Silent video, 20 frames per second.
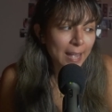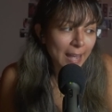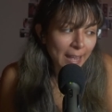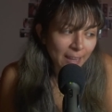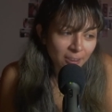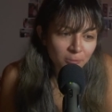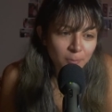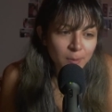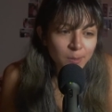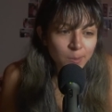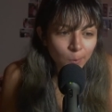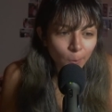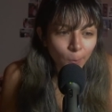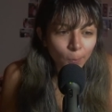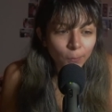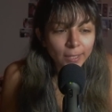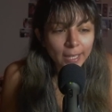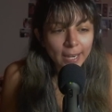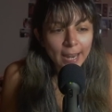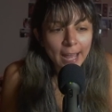I've been
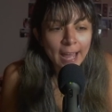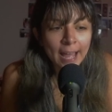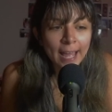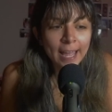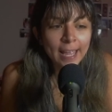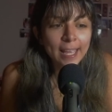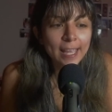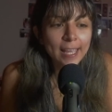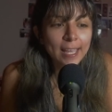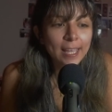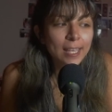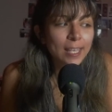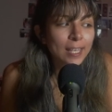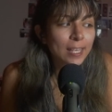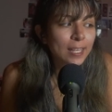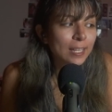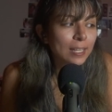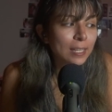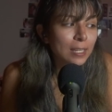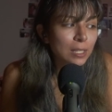told that I
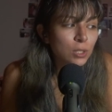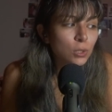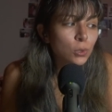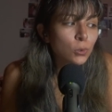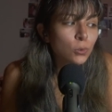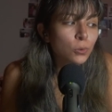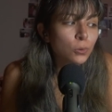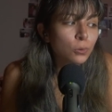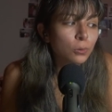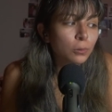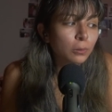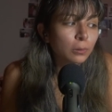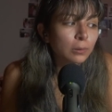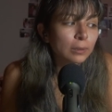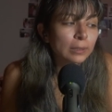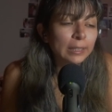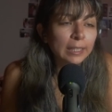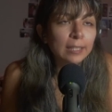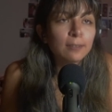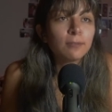need to
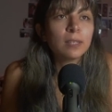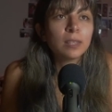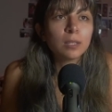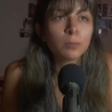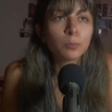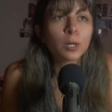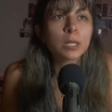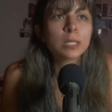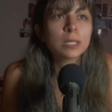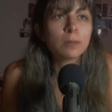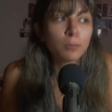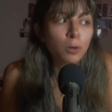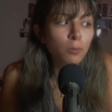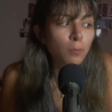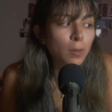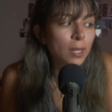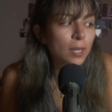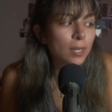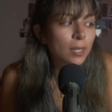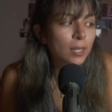live in the present
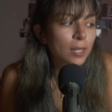moment